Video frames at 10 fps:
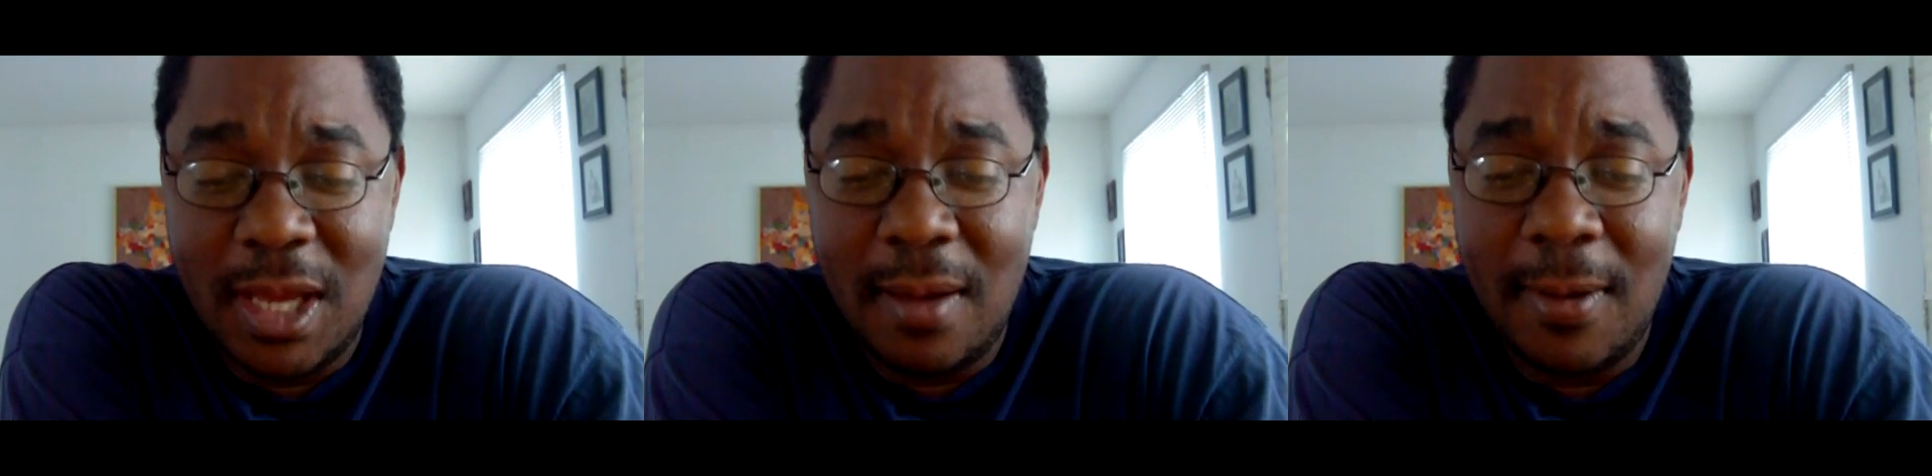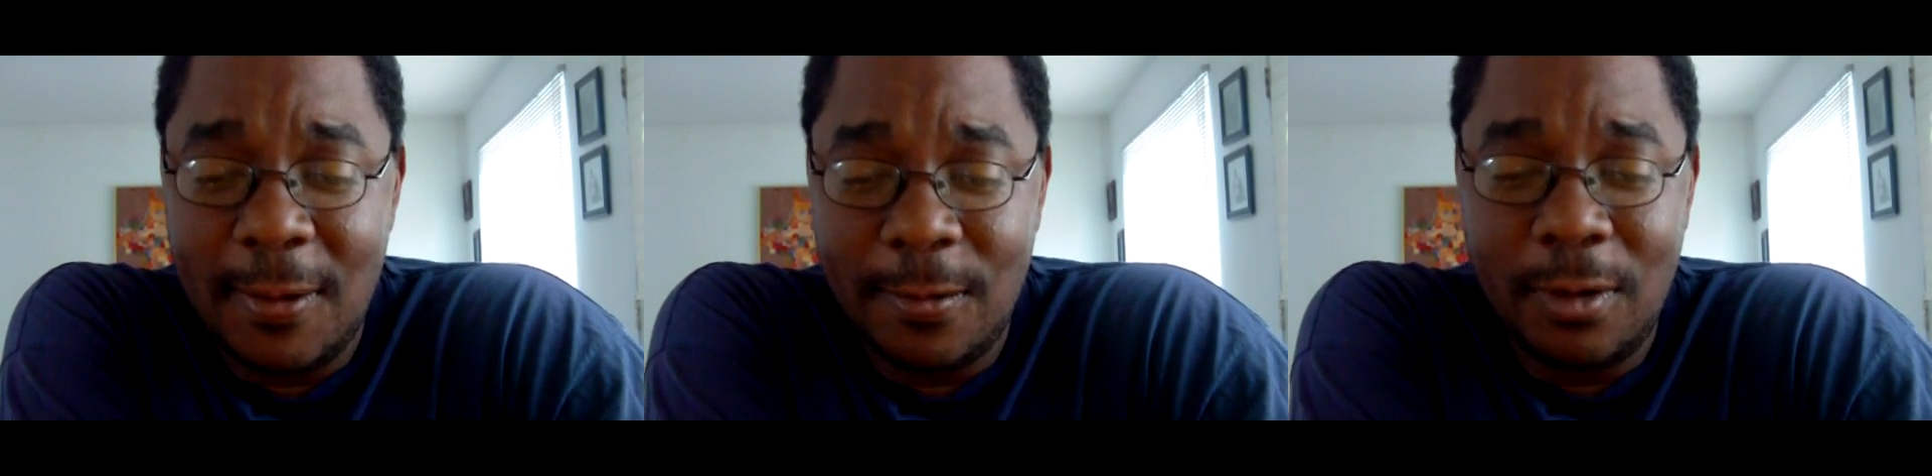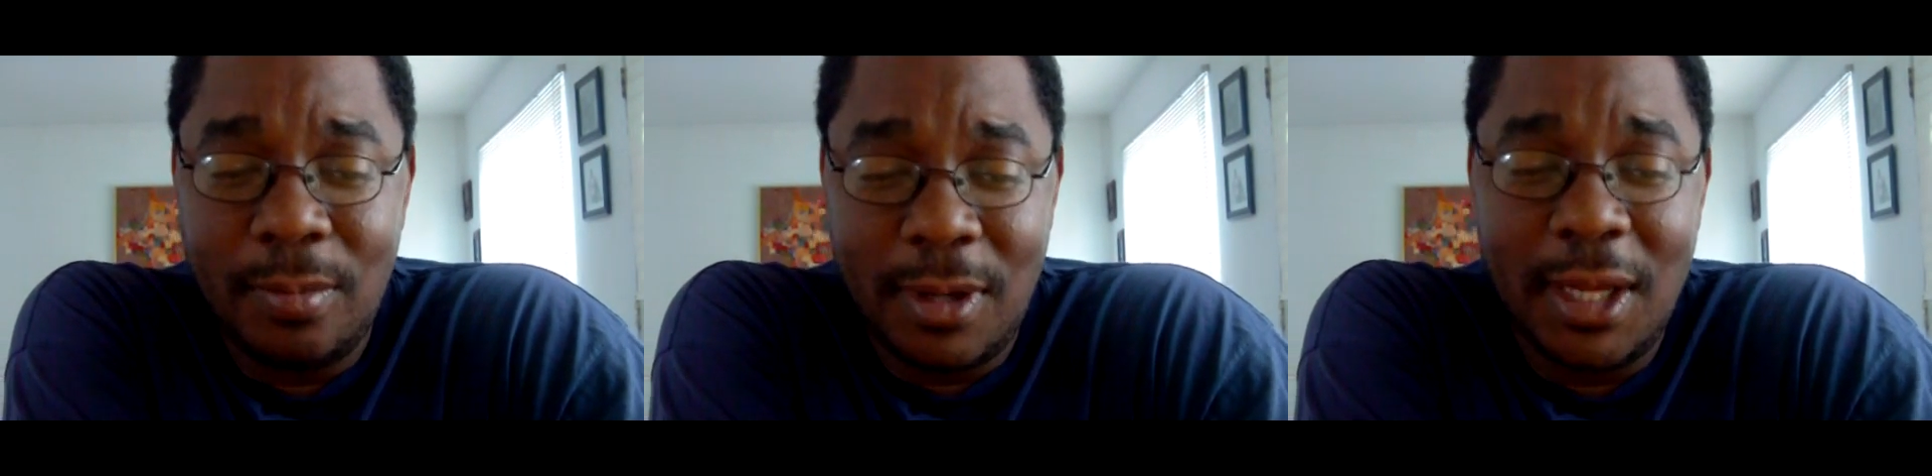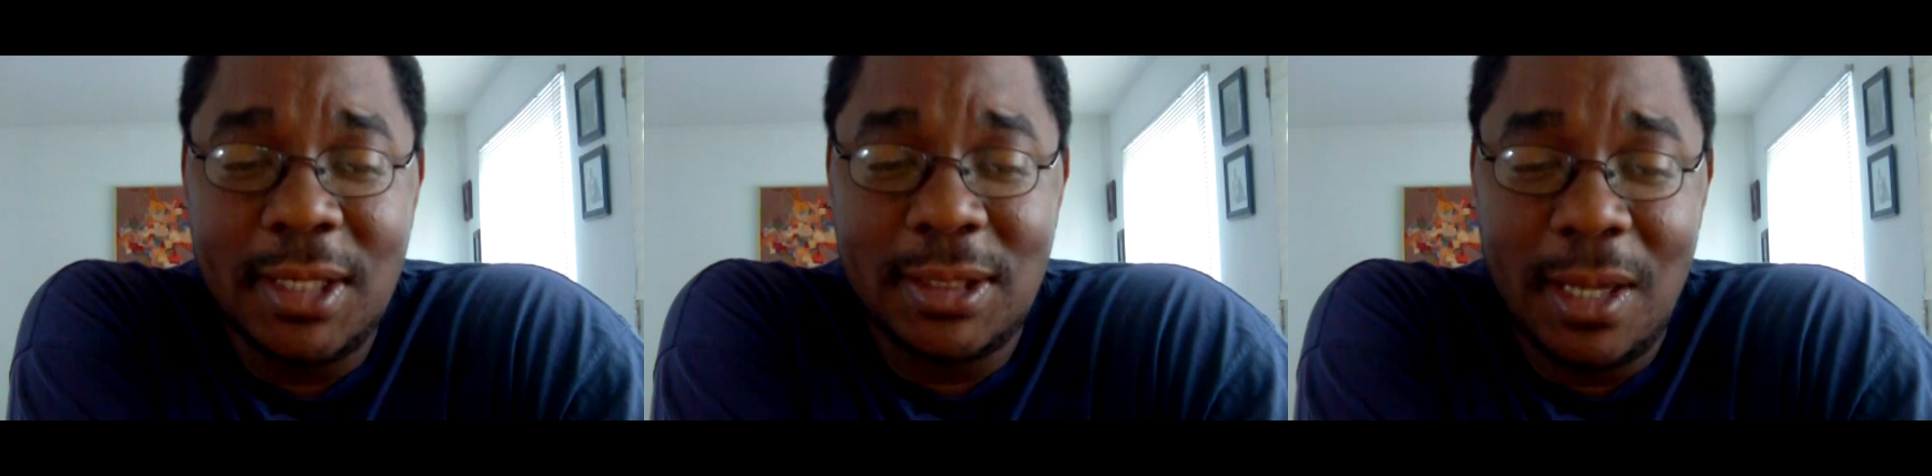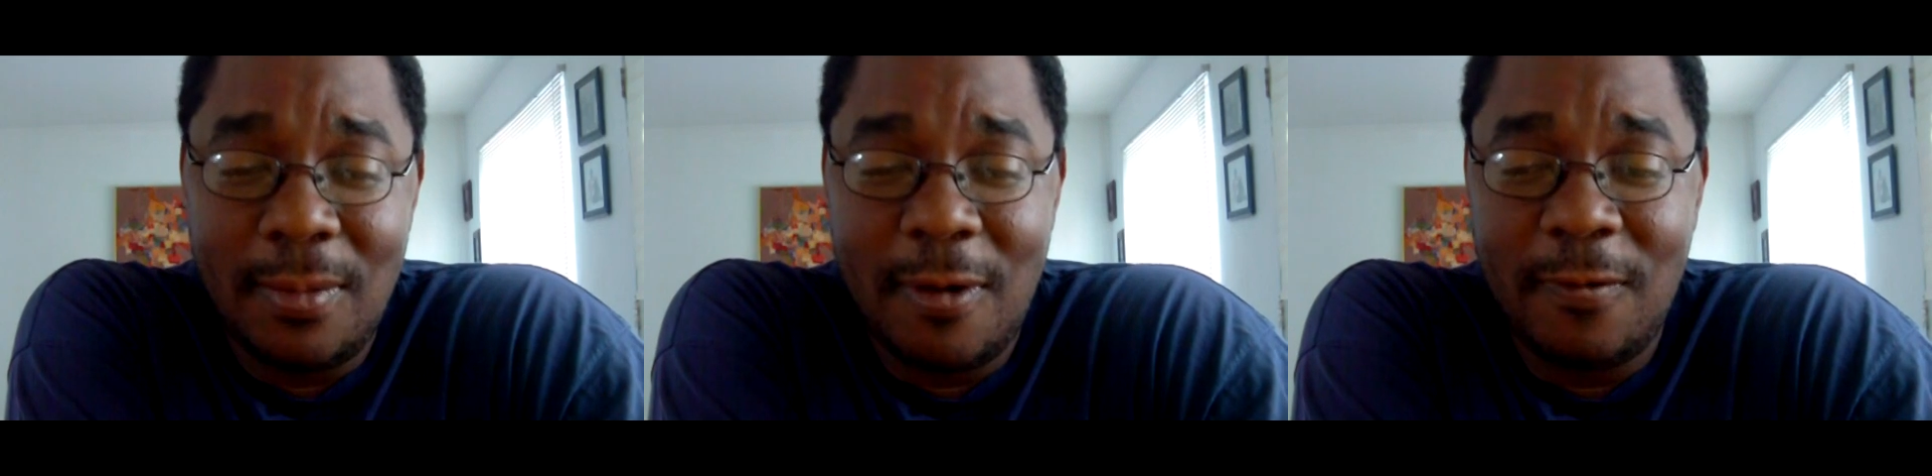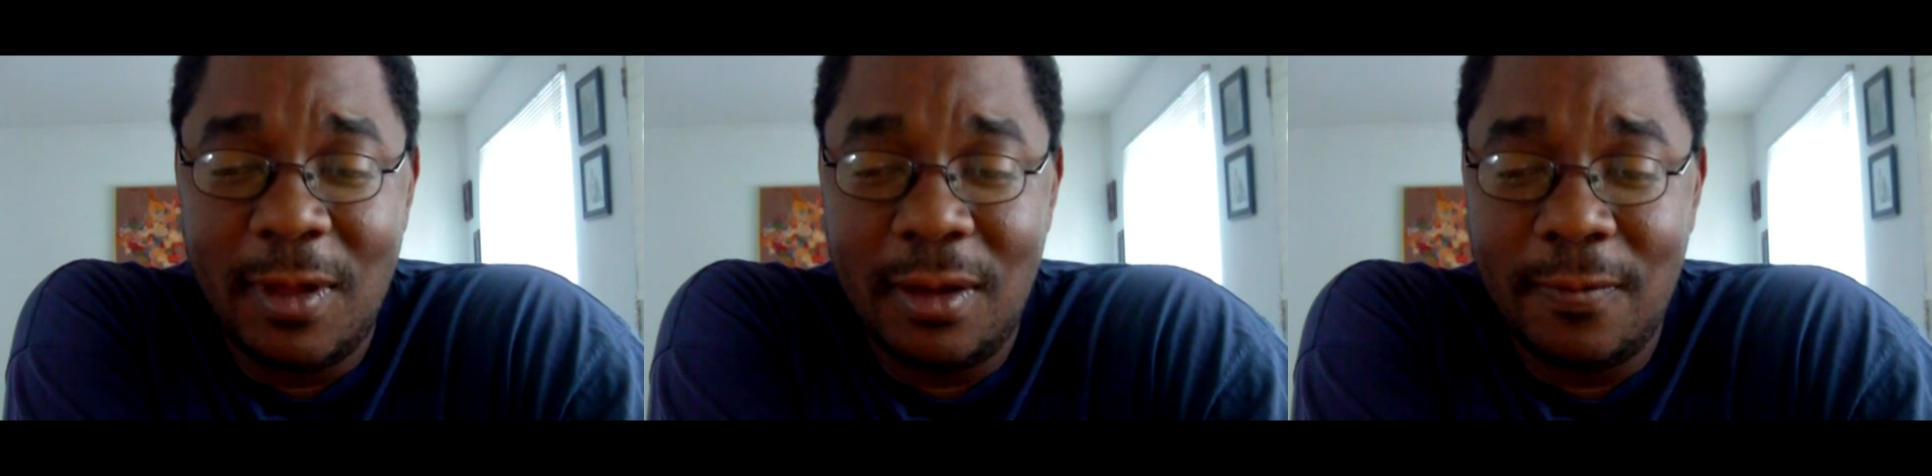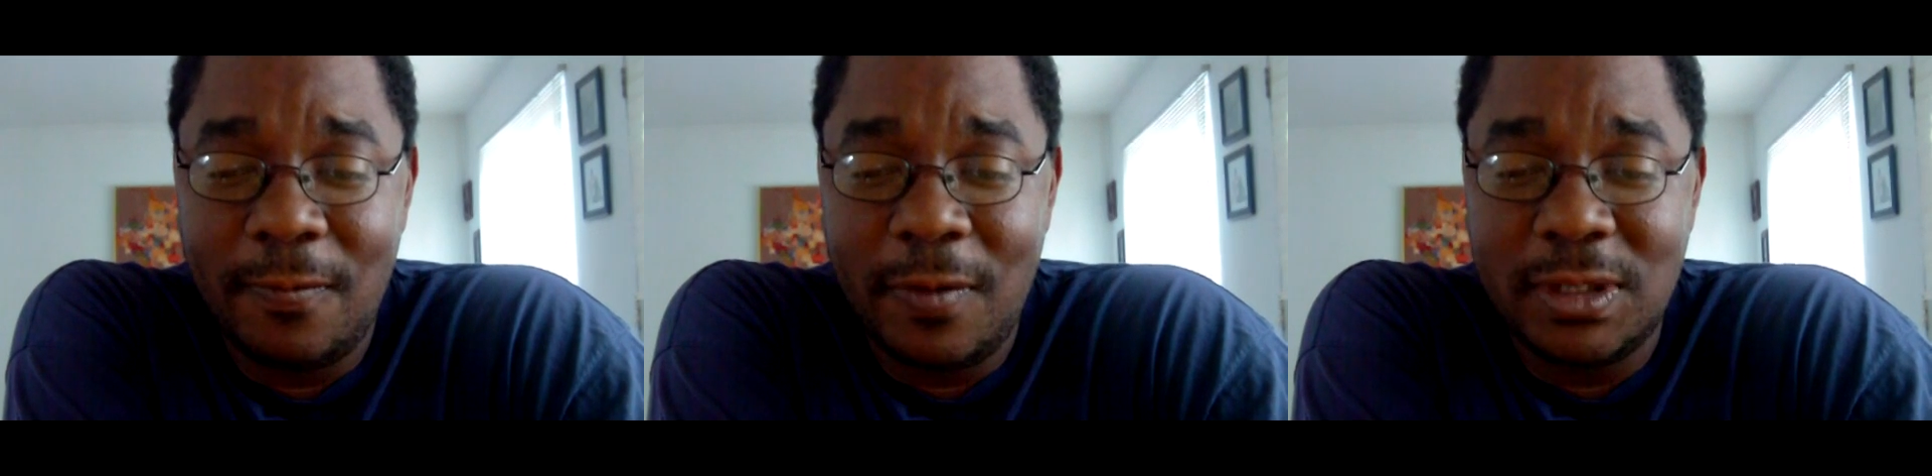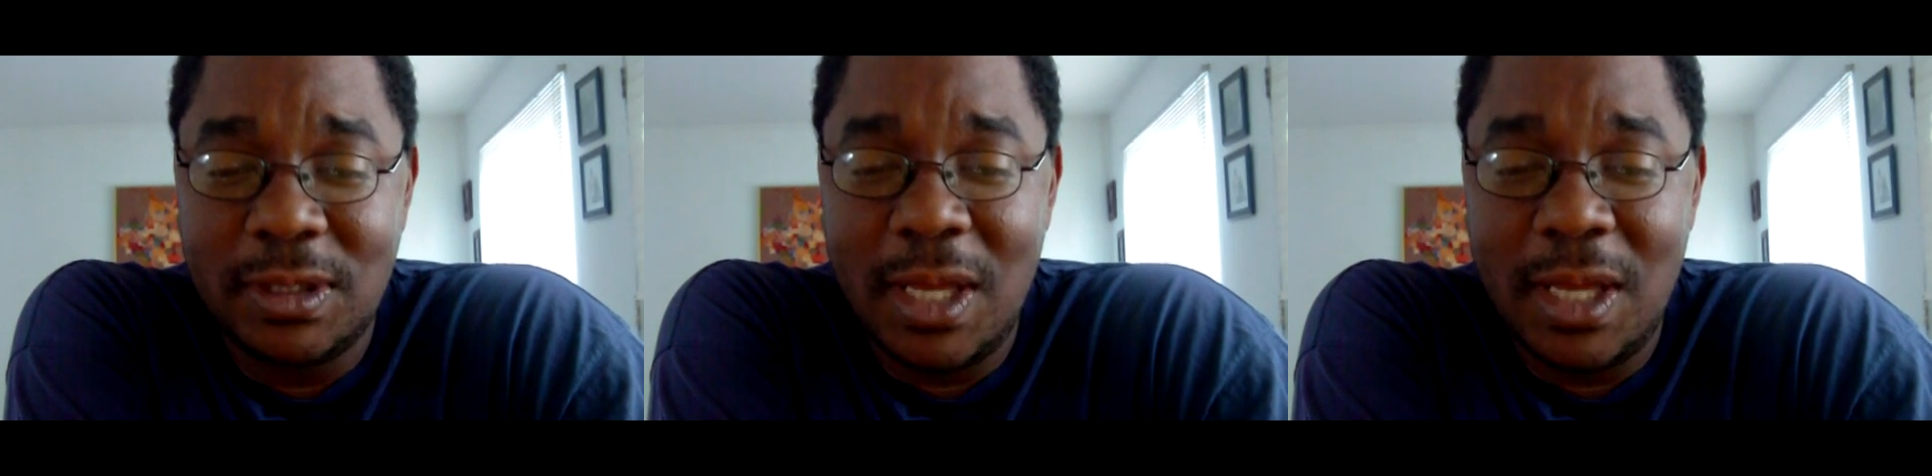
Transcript: Capcom 3 plays like Marvel vs.